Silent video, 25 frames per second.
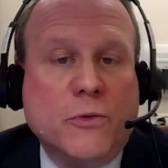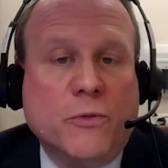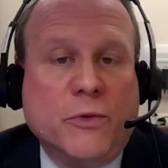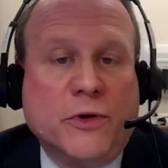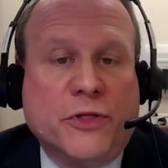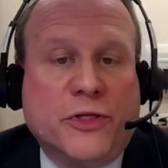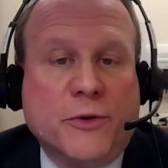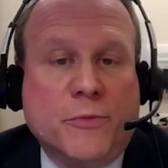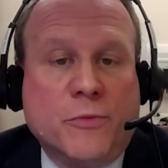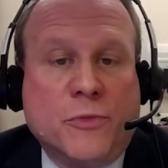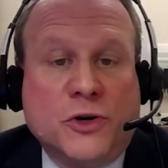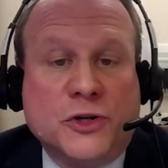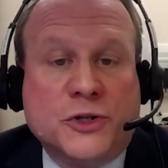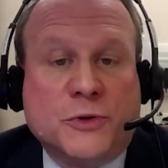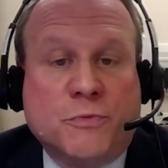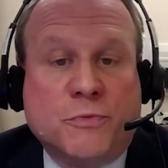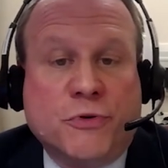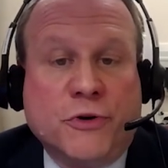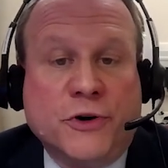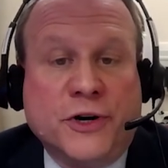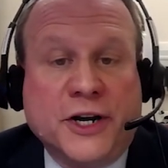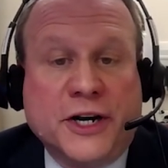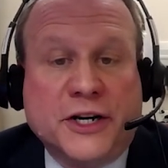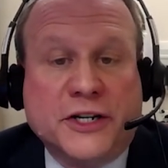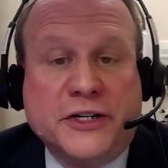with the most
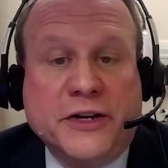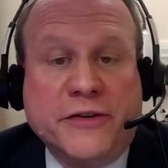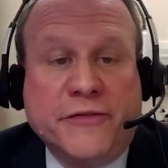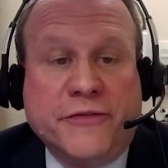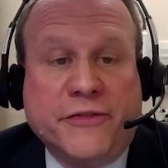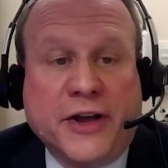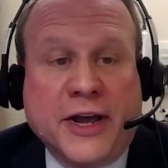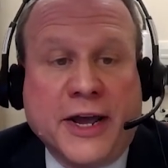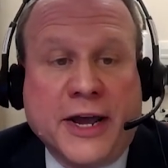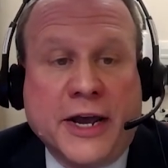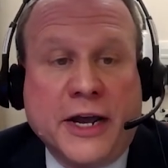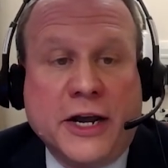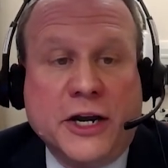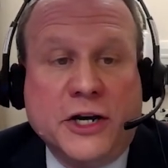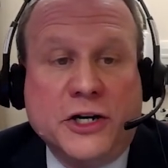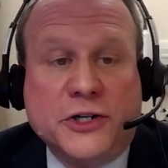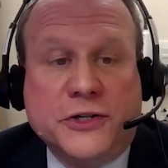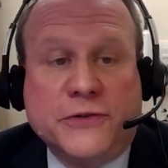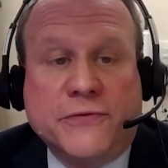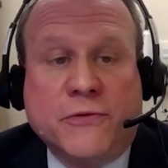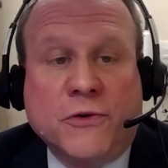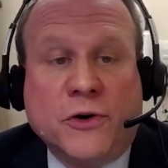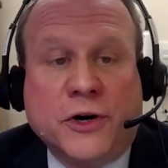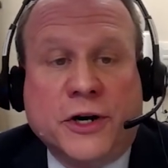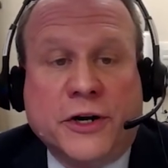predictive
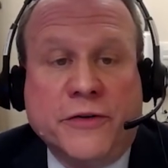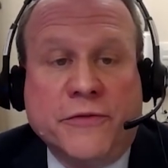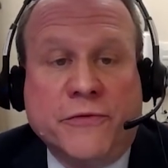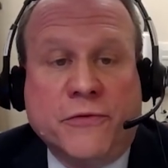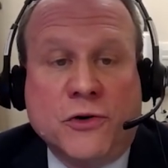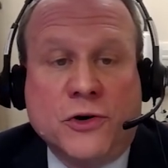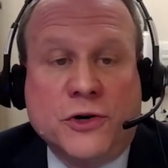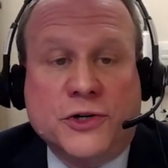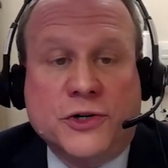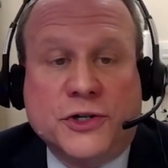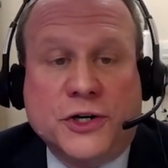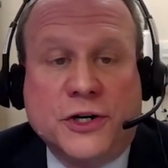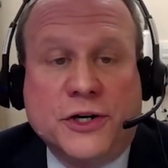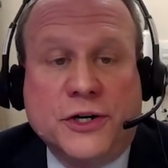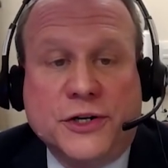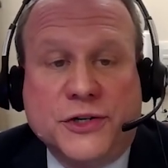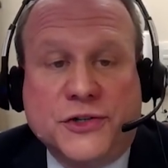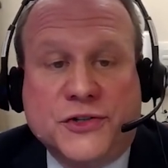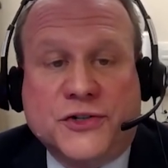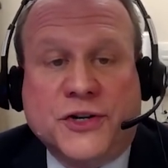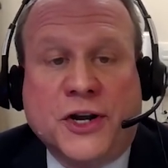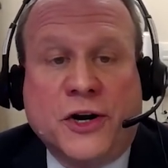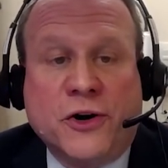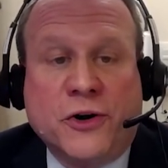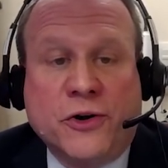age for conversion
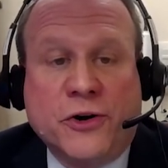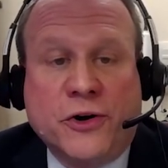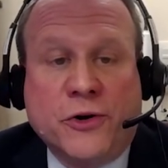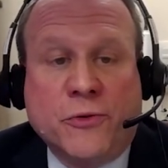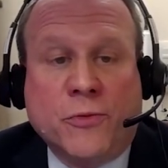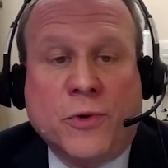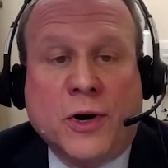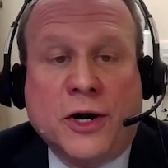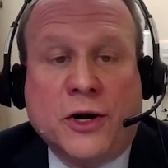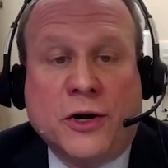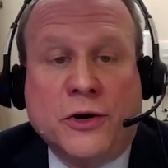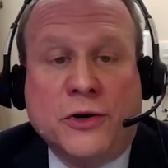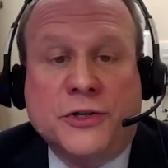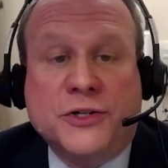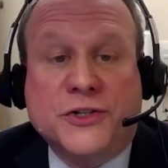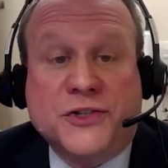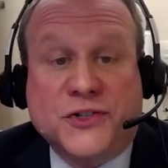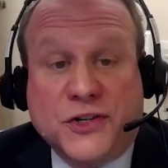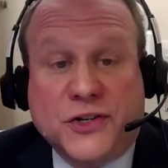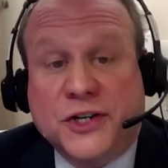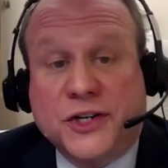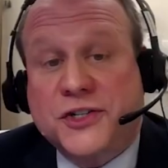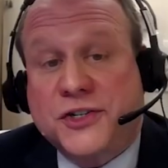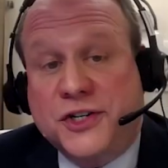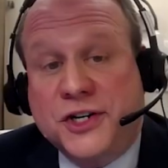centered around
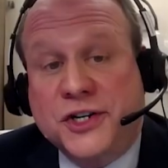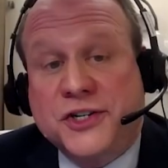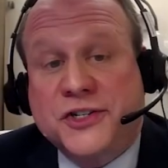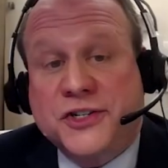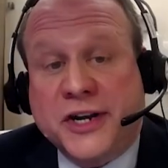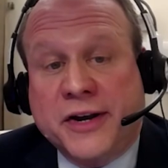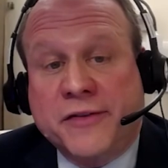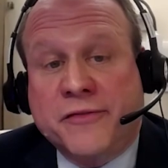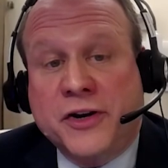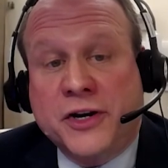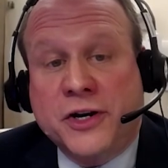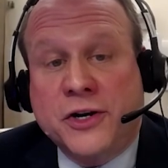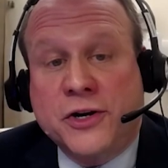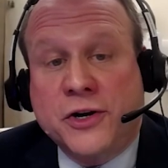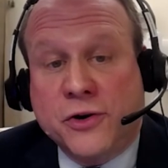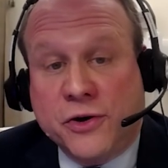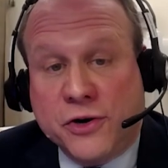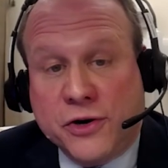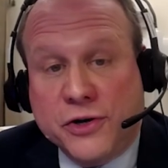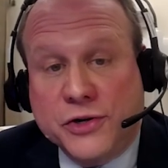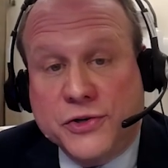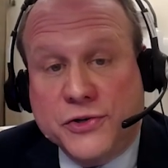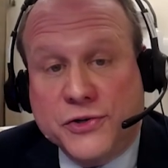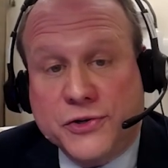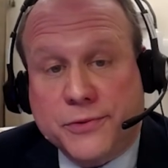67
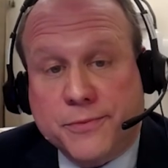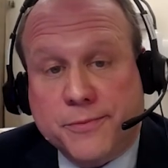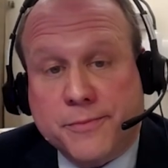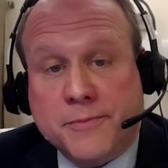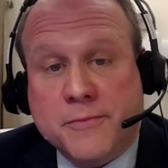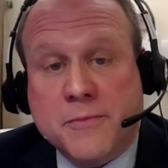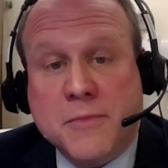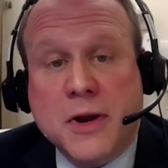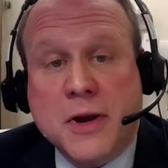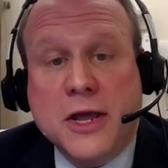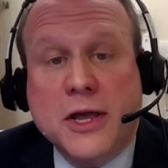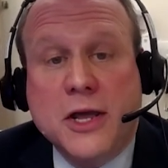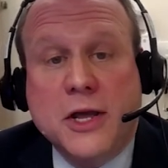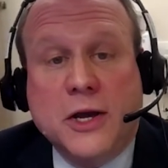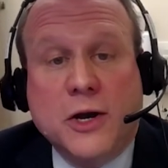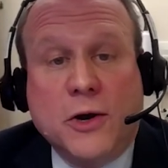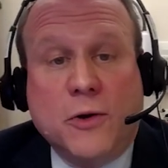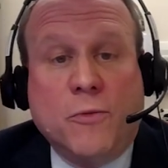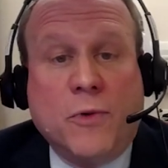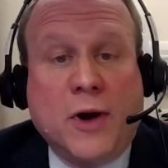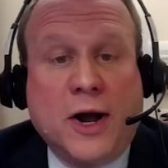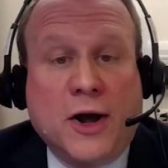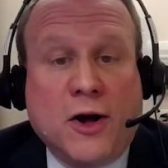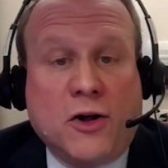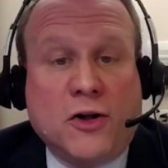years,
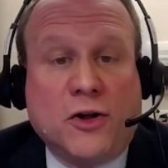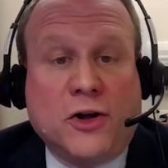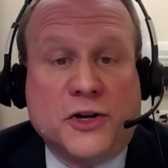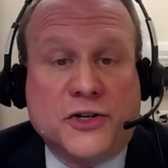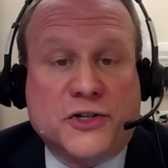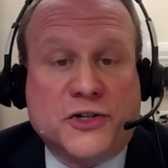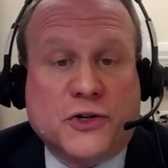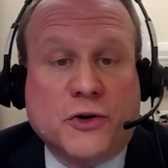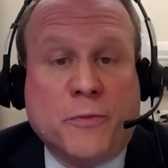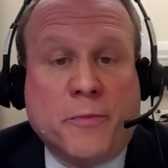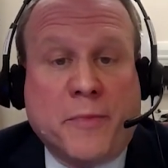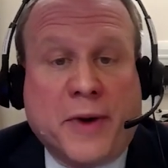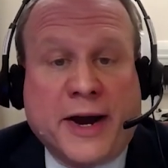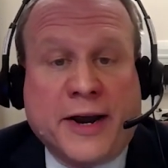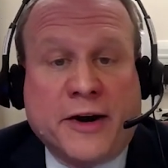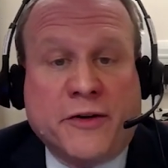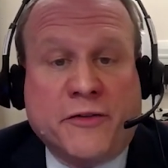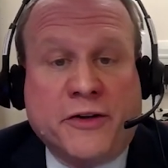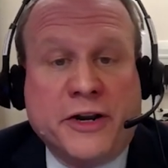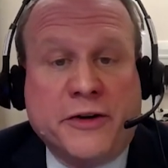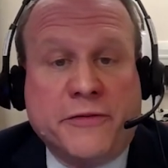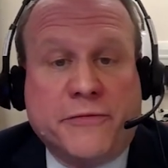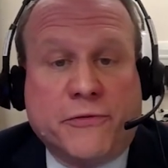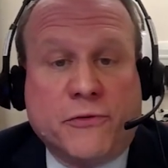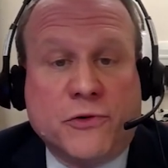while also
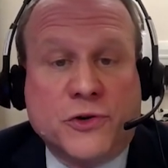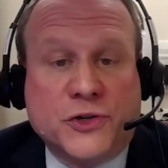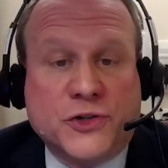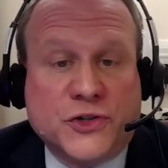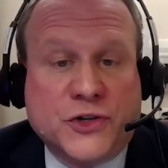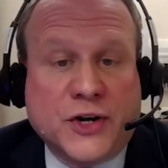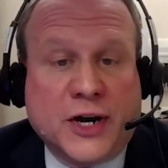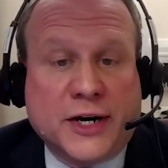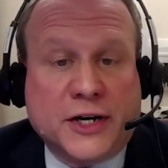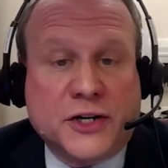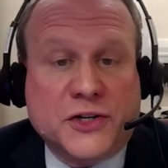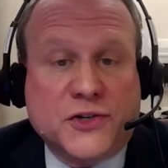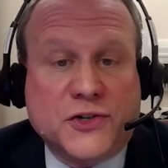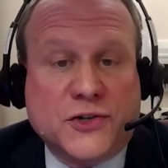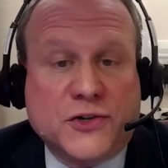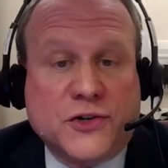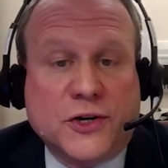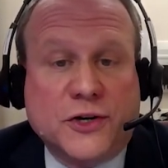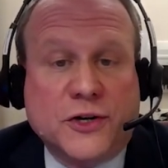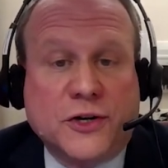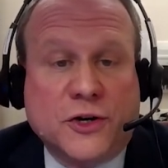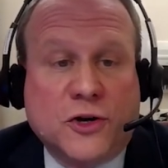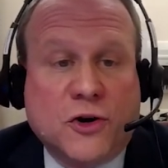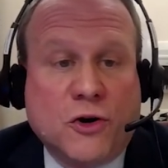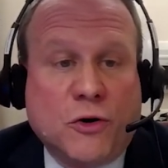modeling for sex,
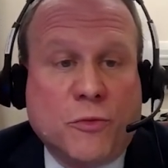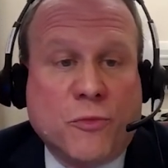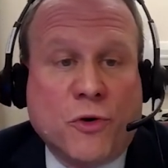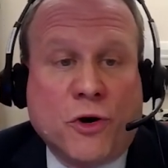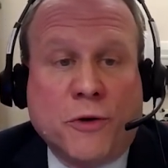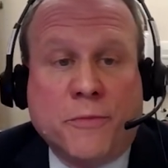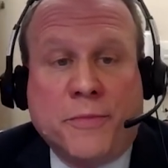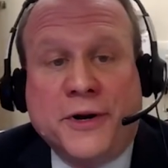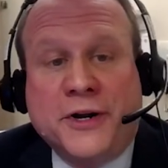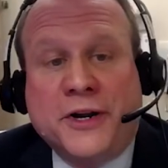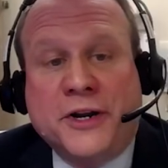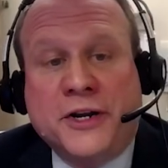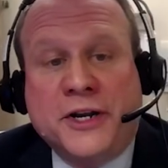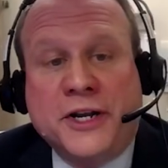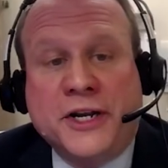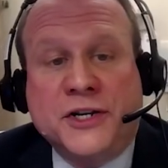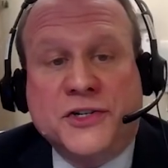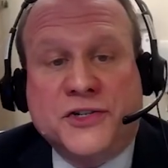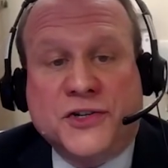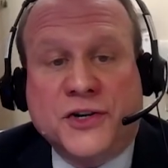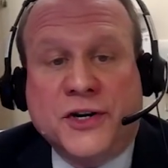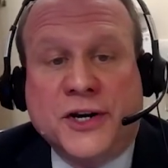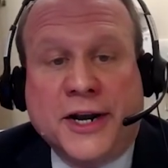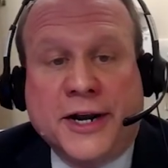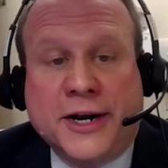
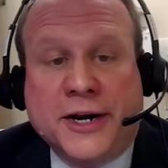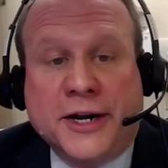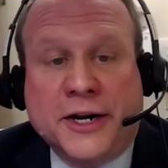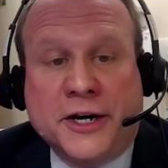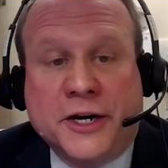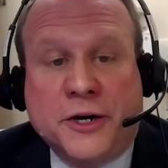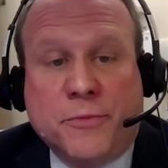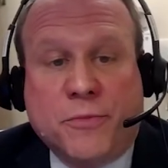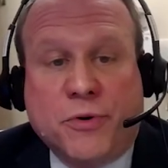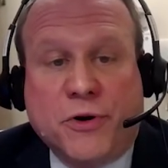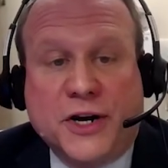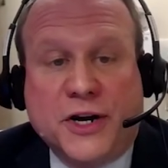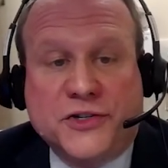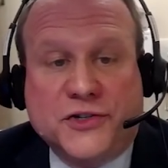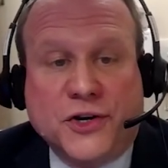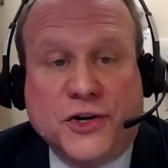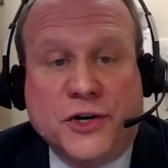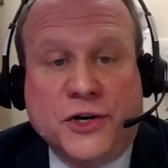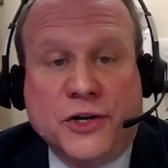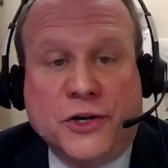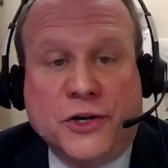comorbidities, and antidepressant